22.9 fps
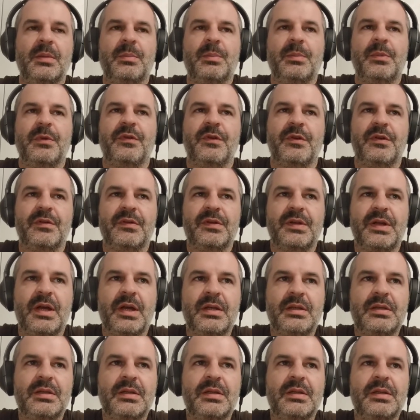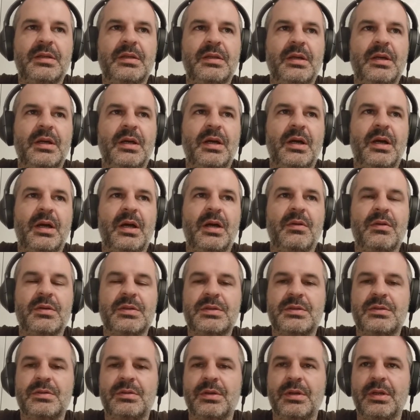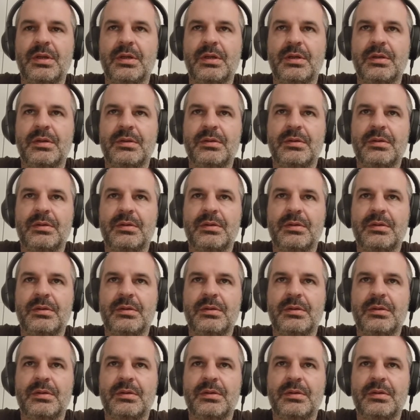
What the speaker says: Before that, I was doing